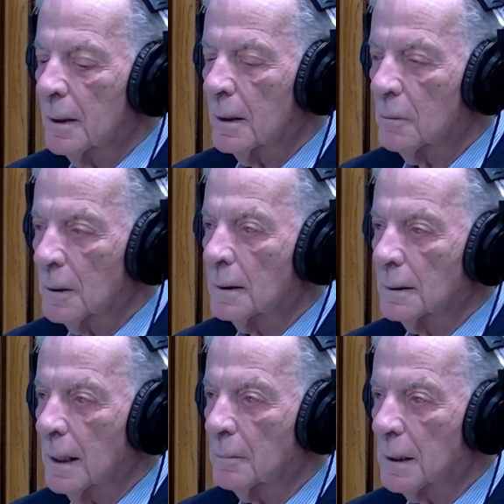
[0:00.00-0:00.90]
and when the
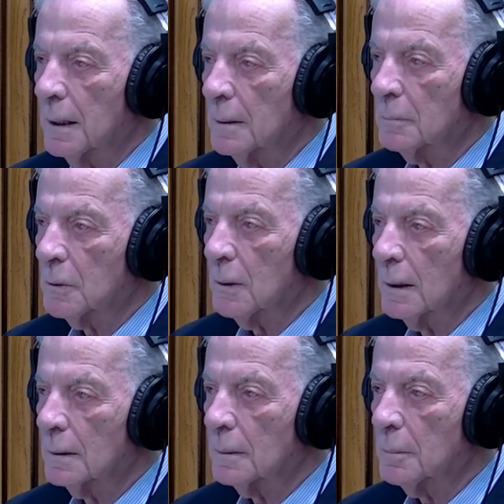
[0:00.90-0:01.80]
time came to
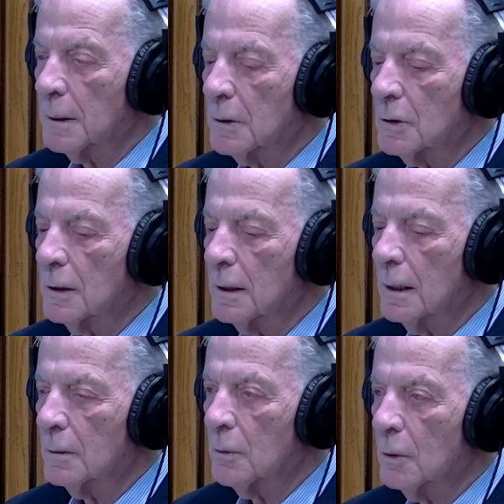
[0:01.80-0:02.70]
write the PhD,
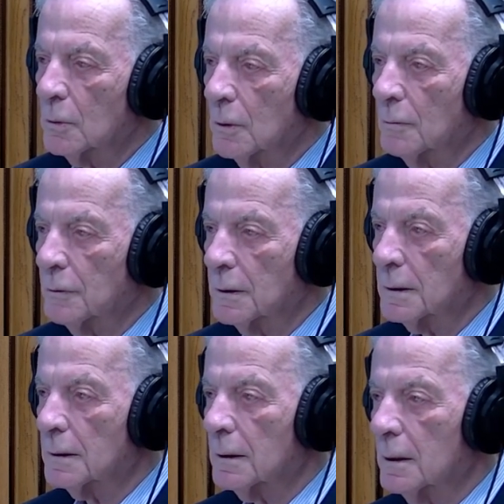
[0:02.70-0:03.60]
I wrote on the
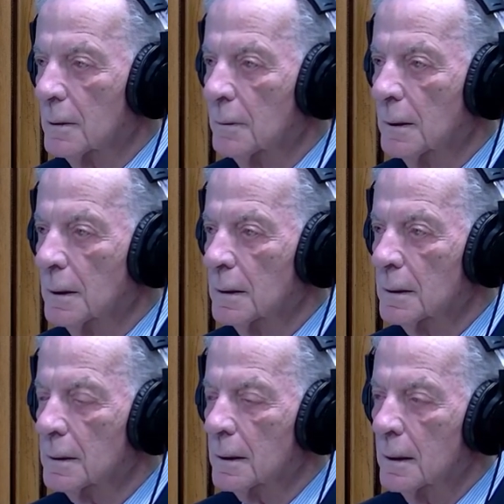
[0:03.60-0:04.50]
first three
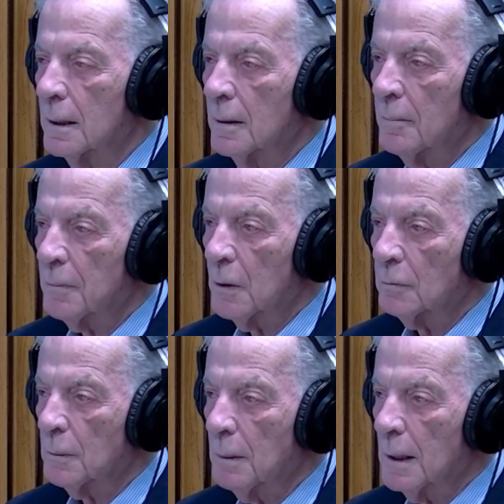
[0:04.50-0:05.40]
years
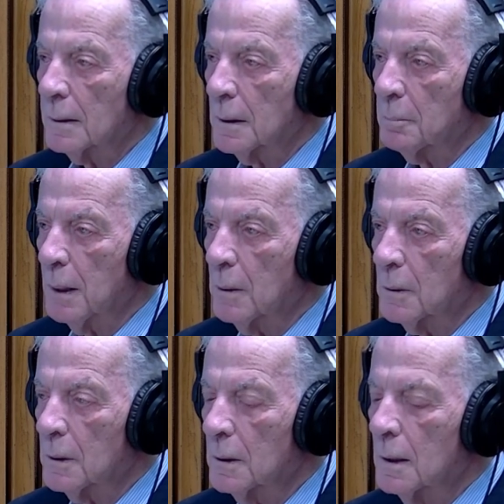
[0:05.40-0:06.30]
of the Ba'ath in
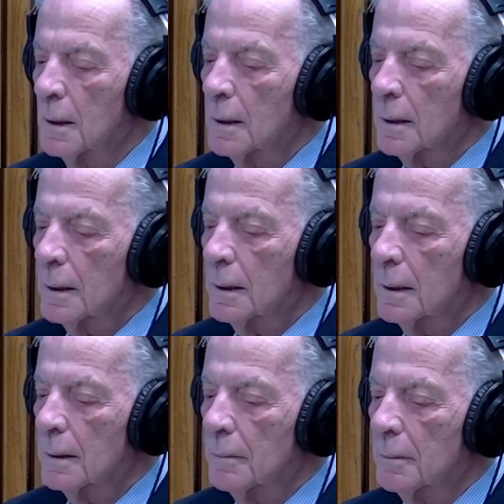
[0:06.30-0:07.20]
power,
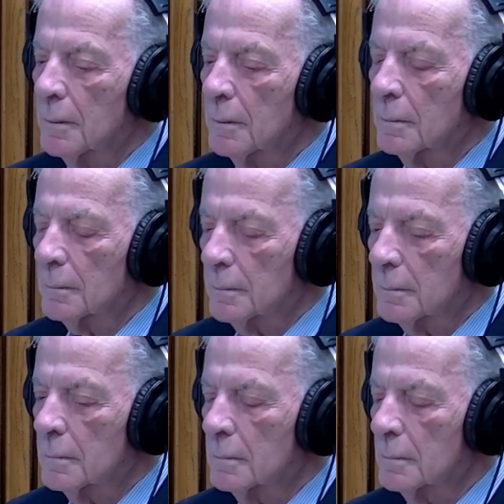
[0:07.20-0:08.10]
uh,
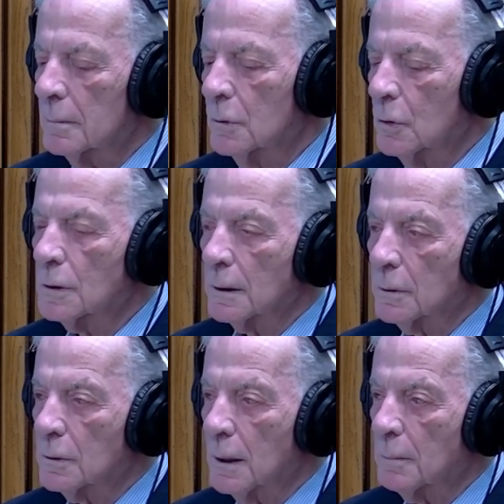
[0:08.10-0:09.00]
using
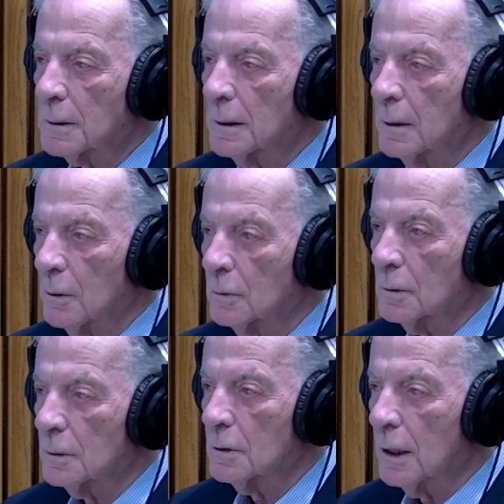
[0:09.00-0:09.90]
to some extent, not
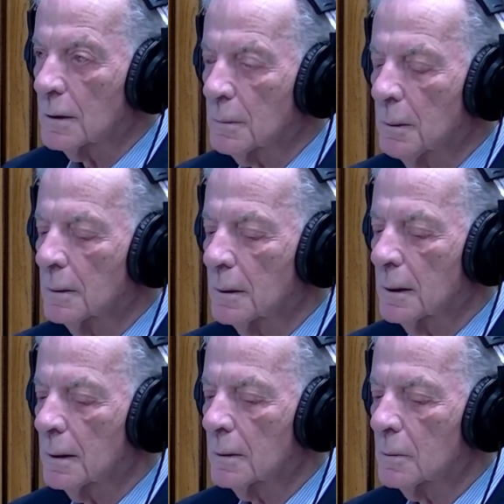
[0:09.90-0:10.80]
just, but
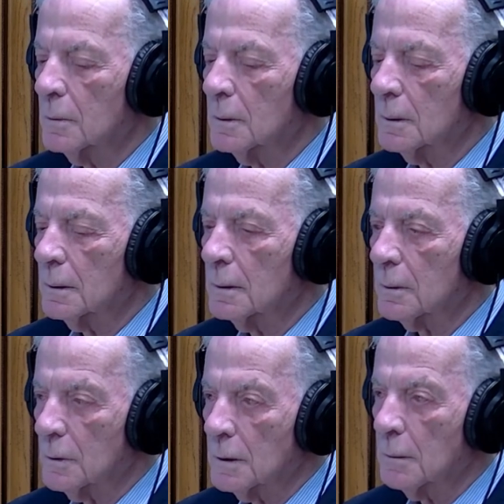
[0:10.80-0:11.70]
uh, to
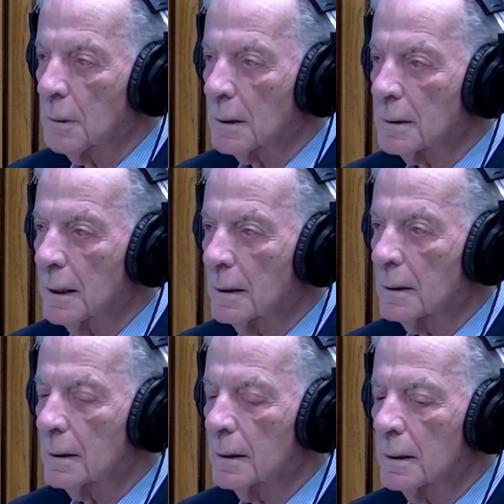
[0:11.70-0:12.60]
a considerable
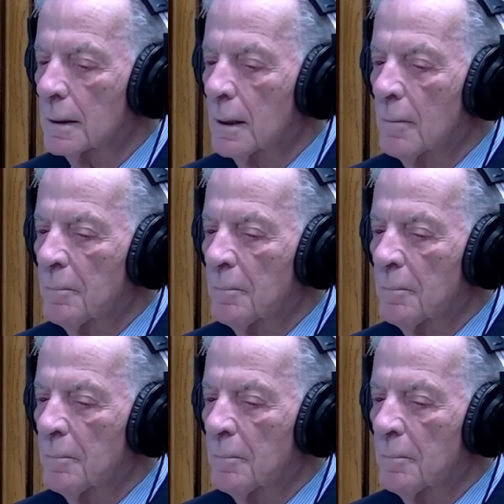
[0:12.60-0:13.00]
extent, the